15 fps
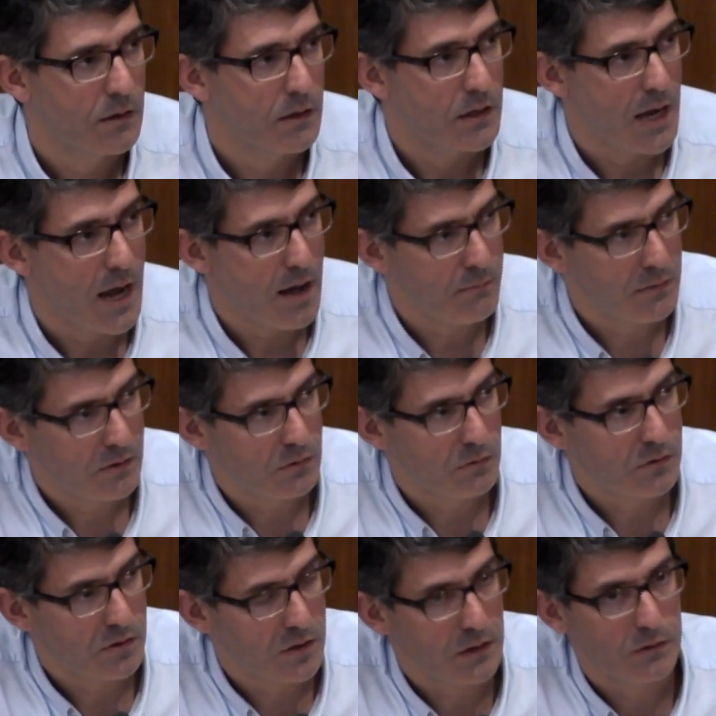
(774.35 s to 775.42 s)
The Amazon
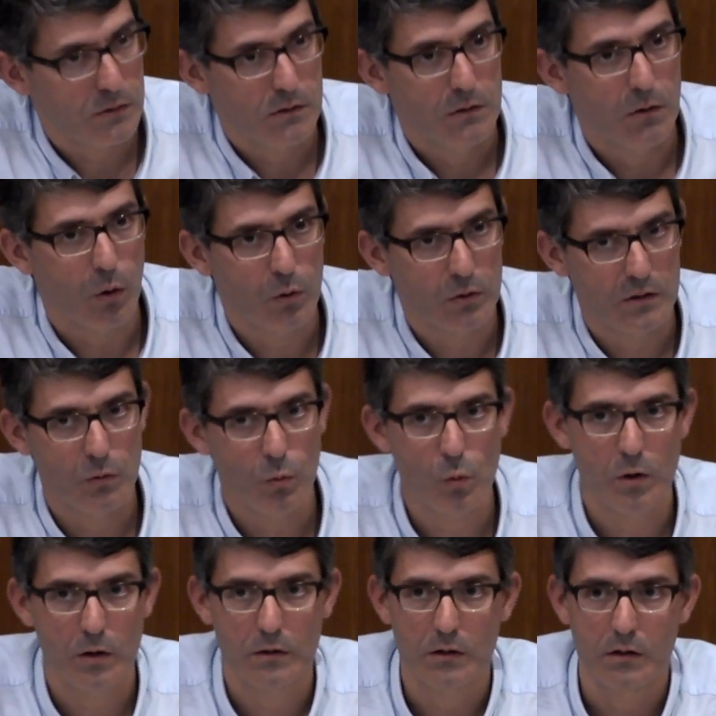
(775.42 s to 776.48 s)
Synod, or the
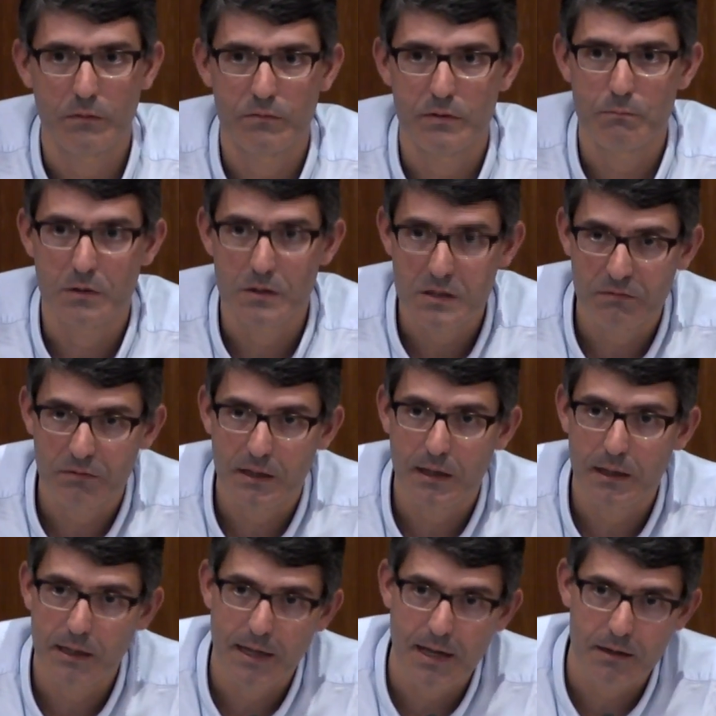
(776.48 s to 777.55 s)
work of the
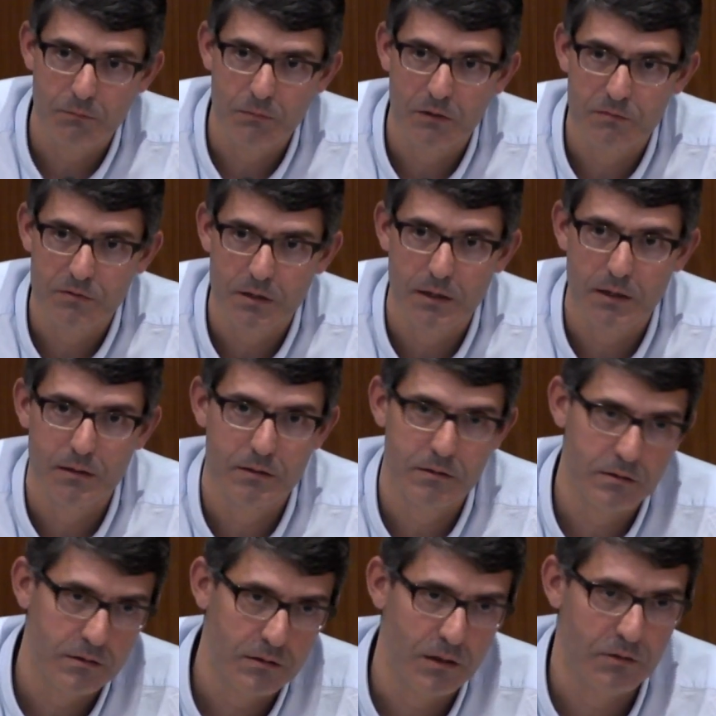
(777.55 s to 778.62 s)
Pontifical Academy of
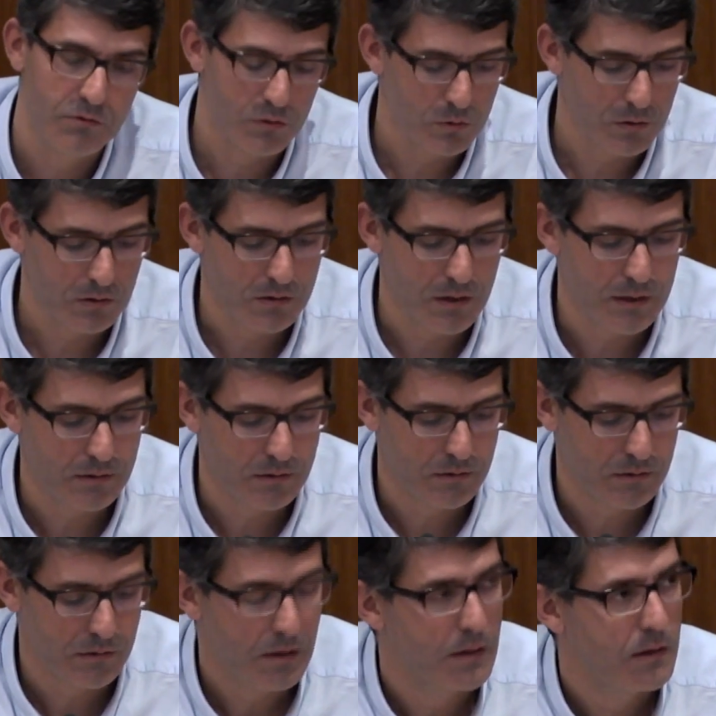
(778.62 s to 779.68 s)
Science and Social
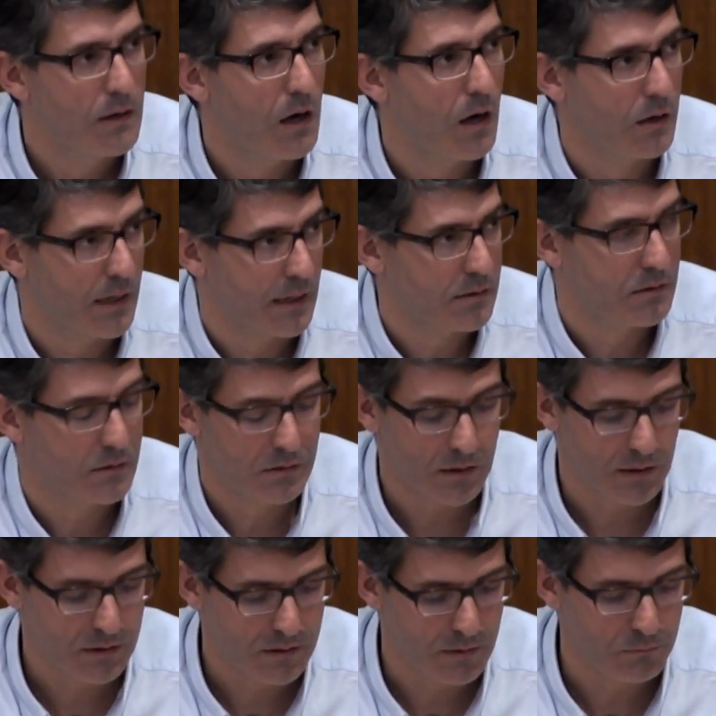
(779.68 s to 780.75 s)
Sciences, are excellent
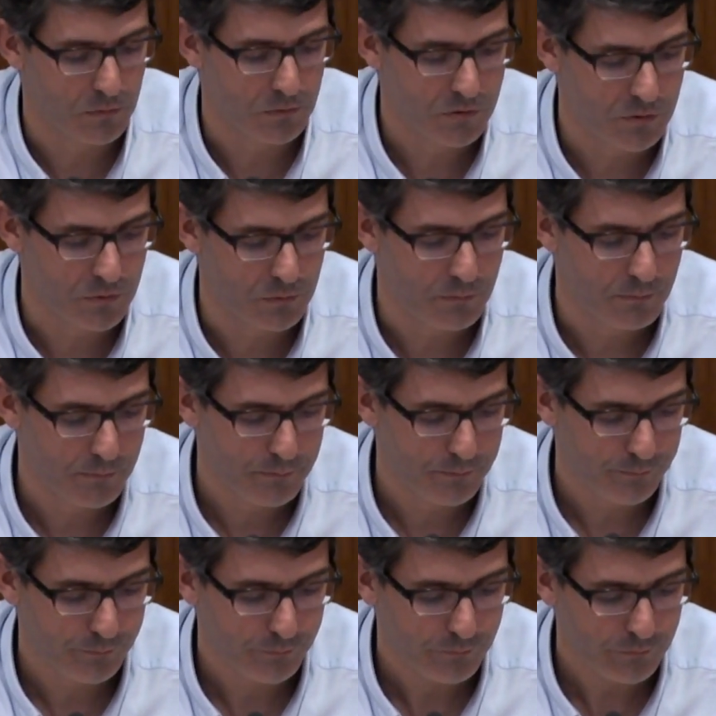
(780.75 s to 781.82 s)
examples too.
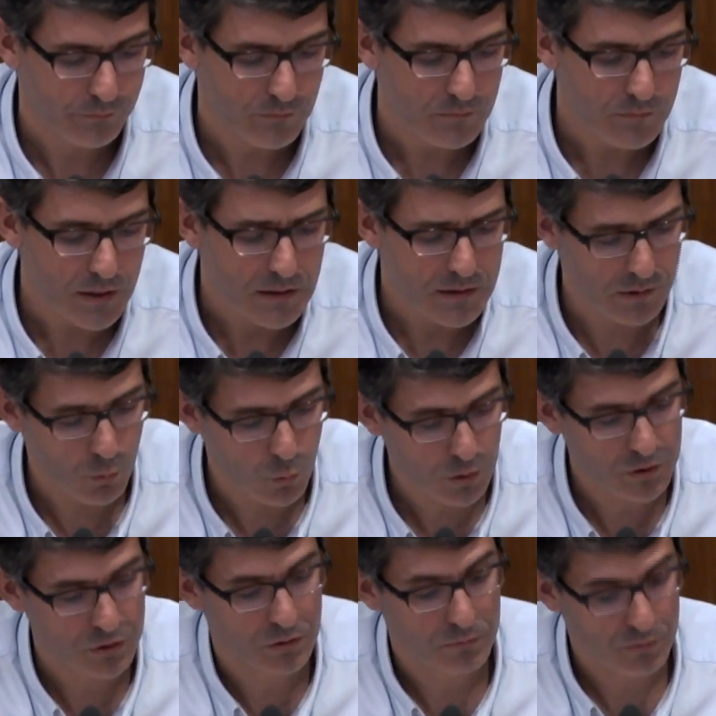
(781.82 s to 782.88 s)
The
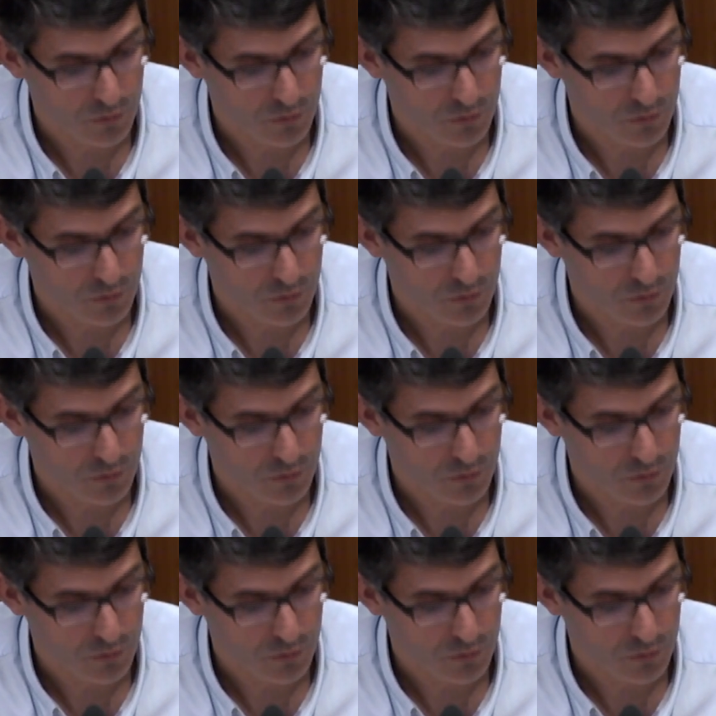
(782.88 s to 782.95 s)
workshops